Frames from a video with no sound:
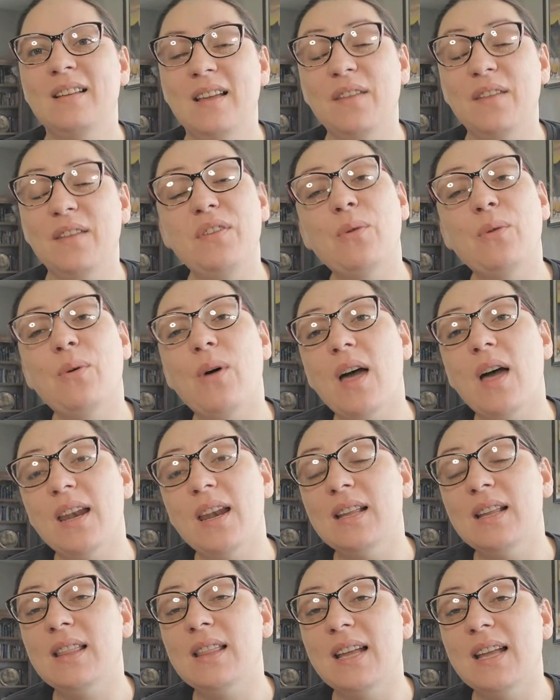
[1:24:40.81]
If you want
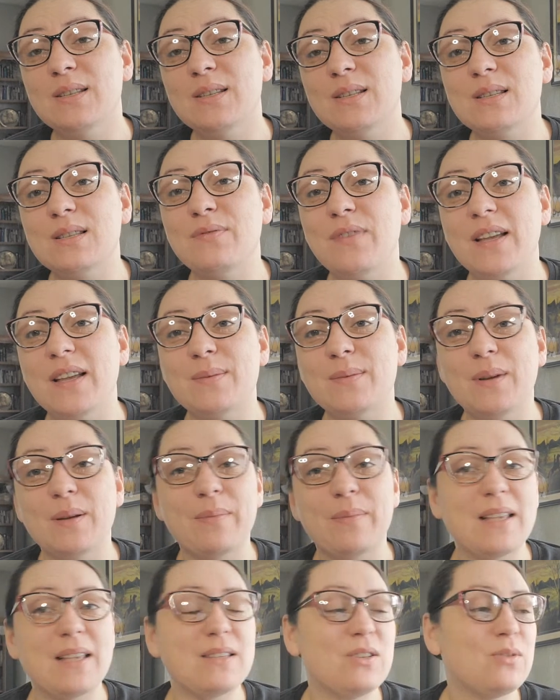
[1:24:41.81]
anything, just Facebook
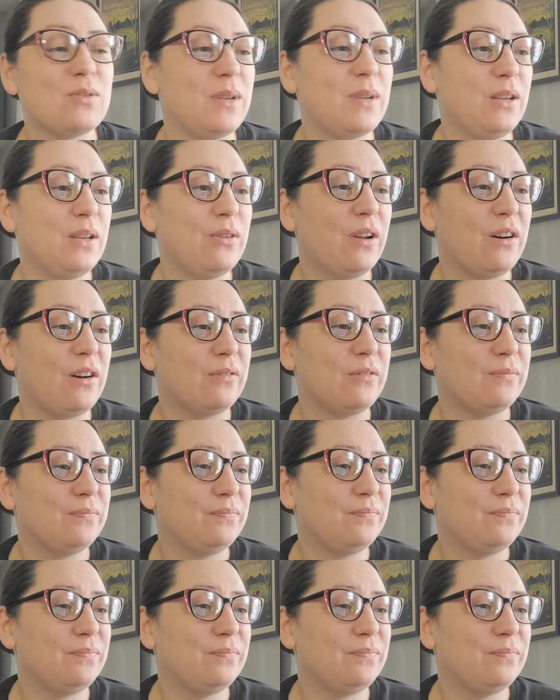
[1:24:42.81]
message me, you know.